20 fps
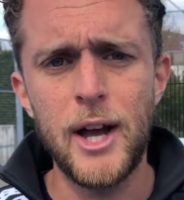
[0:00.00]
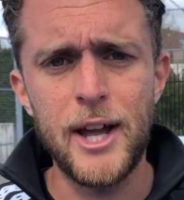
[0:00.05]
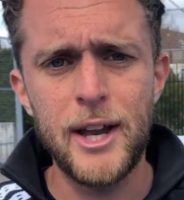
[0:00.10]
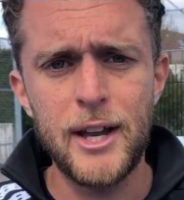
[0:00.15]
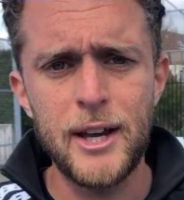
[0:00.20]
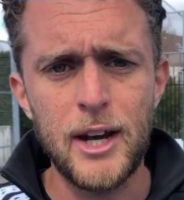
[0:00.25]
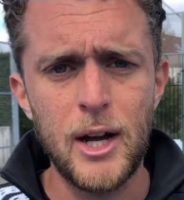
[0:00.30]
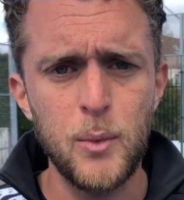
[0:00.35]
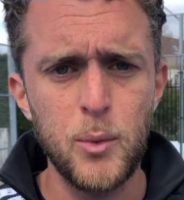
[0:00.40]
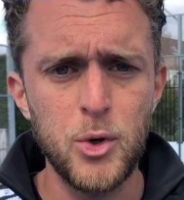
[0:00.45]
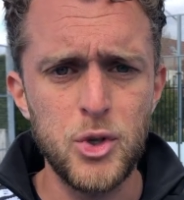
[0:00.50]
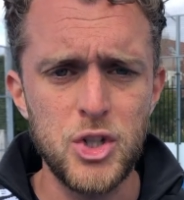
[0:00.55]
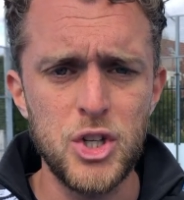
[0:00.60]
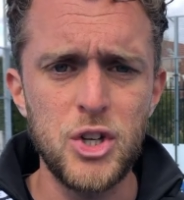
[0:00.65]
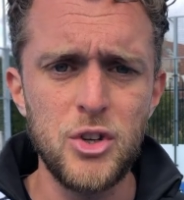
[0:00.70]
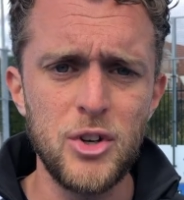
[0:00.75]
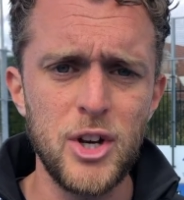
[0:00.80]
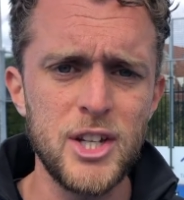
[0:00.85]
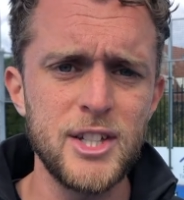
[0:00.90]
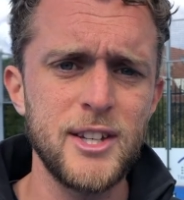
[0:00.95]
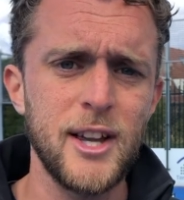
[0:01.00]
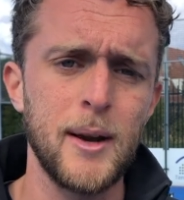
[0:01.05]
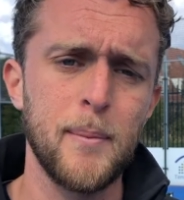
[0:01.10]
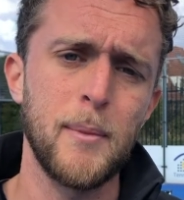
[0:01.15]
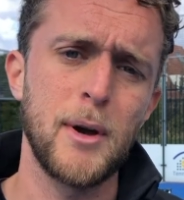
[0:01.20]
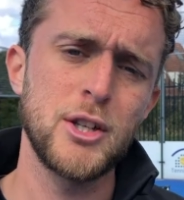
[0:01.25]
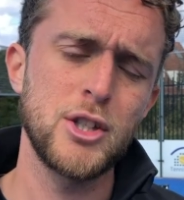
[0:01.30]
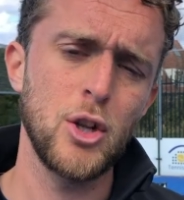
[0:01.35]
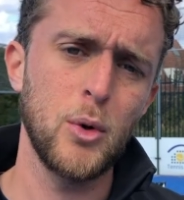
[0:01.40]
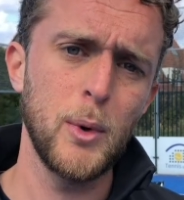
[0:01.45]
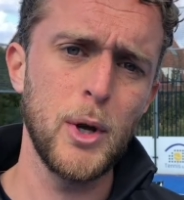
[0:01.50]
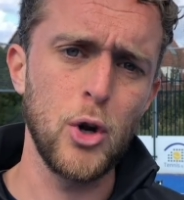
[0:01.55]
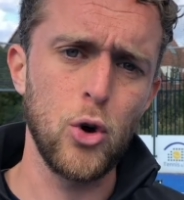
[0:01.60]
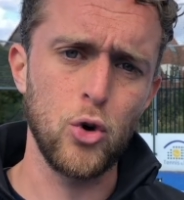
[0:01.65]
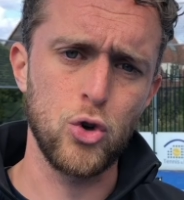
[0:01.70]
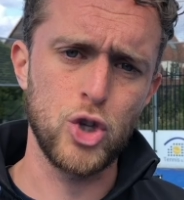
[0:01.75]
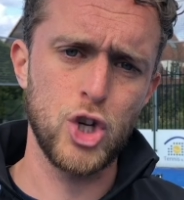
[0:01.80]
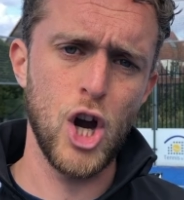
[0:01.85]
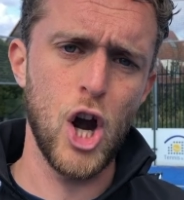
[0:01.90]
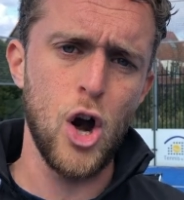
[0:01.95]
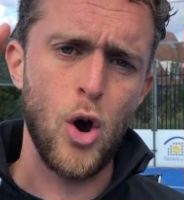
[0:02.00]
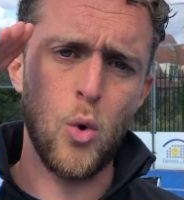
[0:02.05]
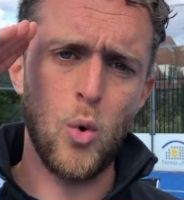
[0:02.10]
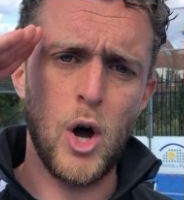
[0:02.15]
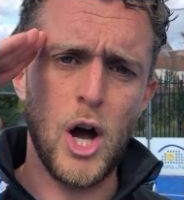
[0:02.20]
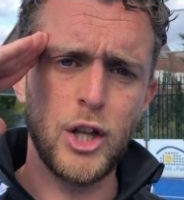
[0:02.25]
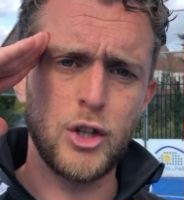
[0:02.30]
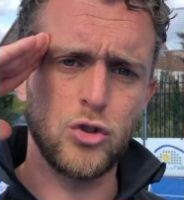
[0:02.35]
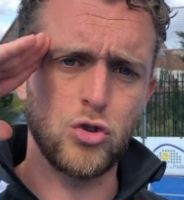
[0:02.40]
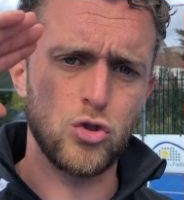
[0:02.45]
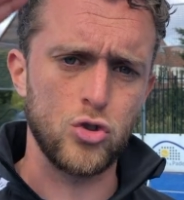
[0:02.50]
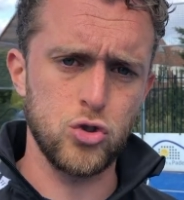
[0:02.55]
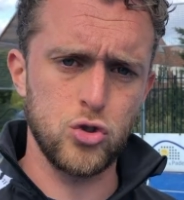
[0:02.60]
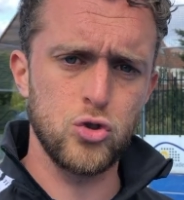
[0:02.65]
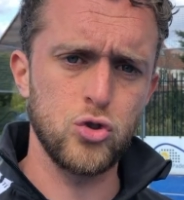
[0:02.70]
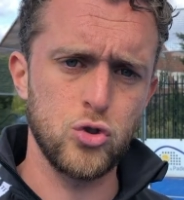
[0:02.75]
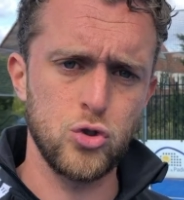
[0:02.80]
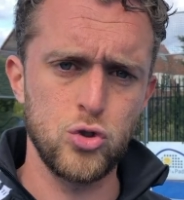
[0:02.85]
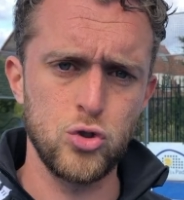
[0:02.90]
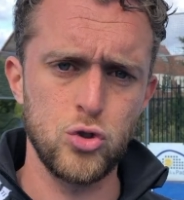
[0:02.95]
And I will see you next time. Hasta luego. Ciao. Adios.